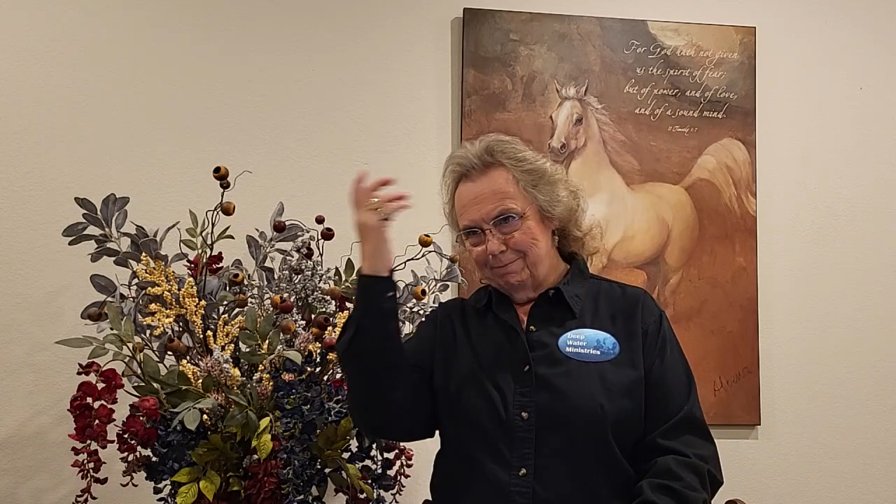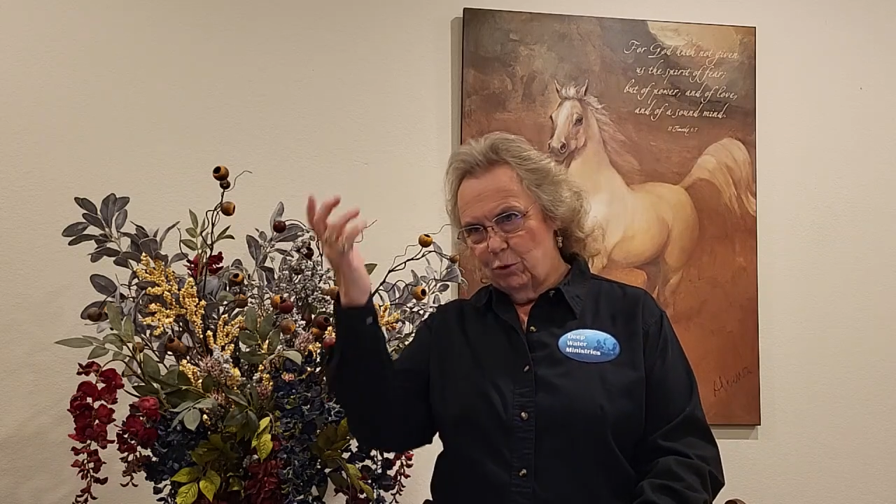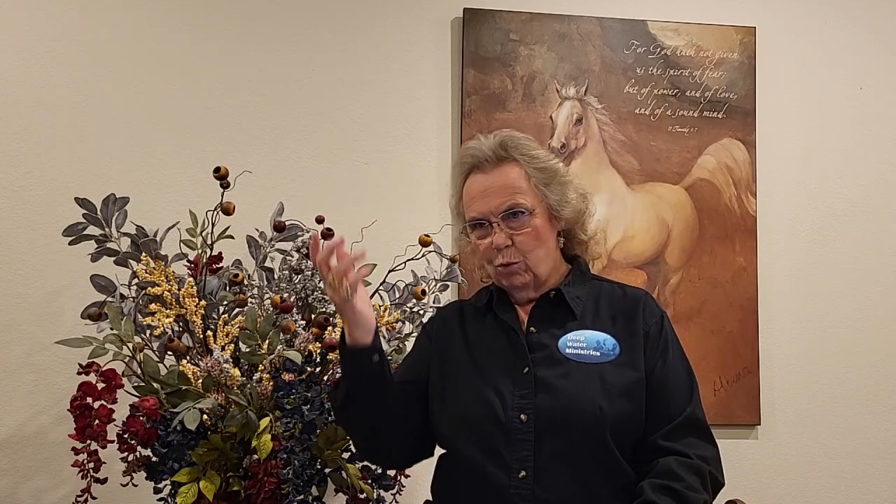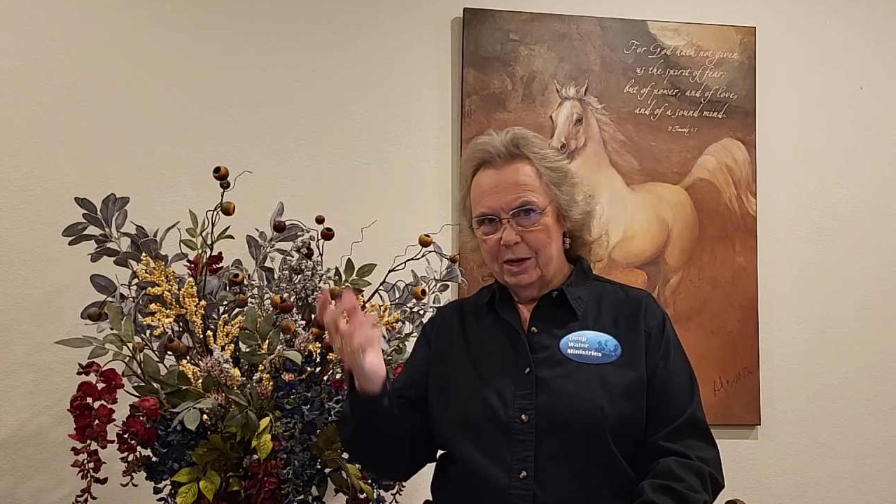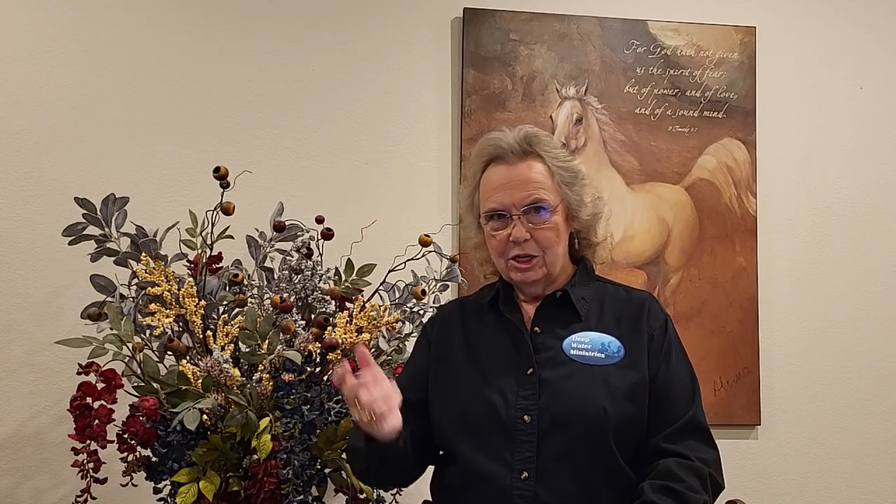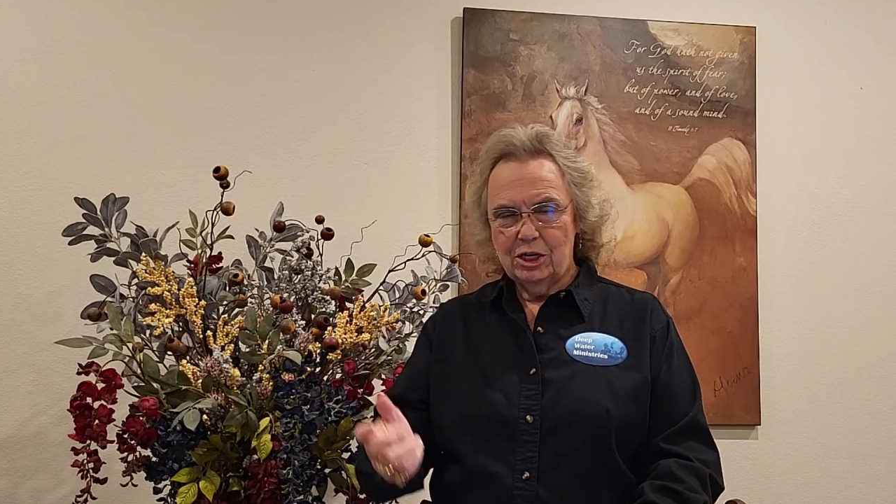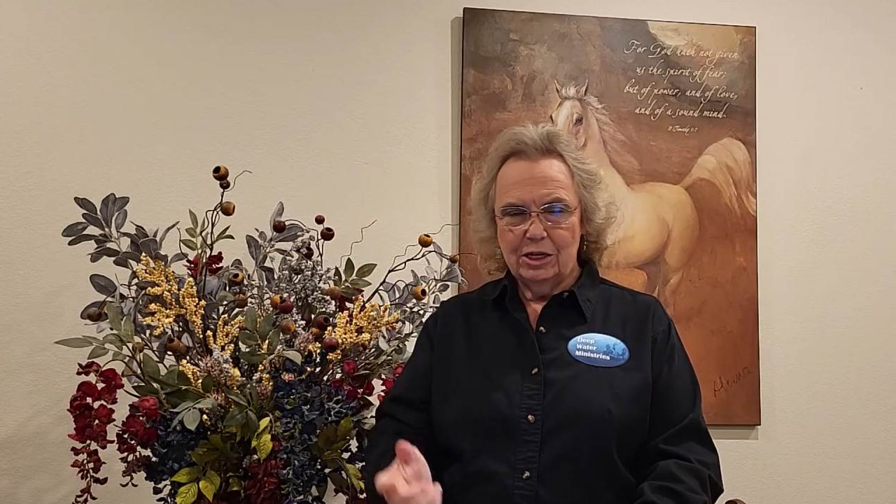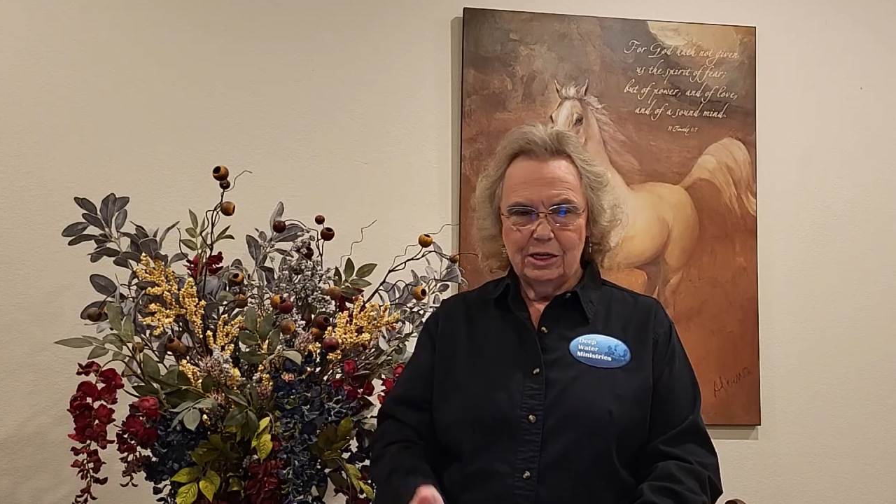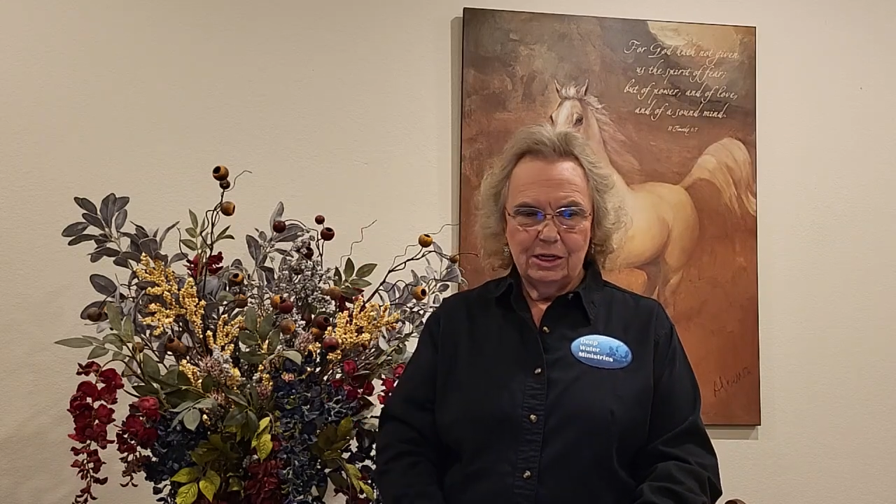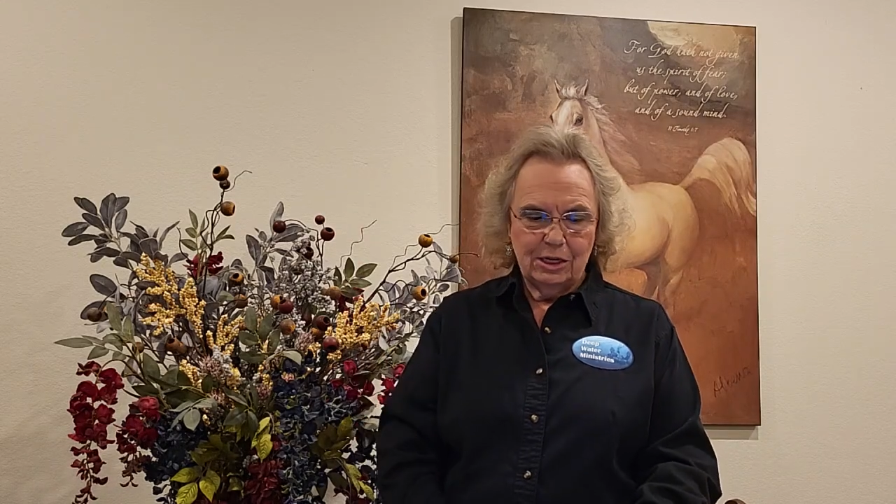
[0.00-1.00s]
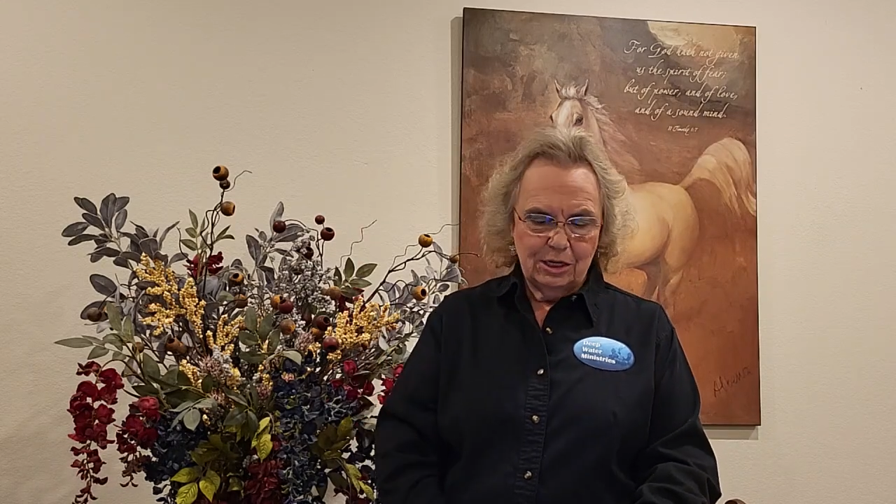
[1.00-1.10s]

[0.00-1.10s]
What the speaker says: questions.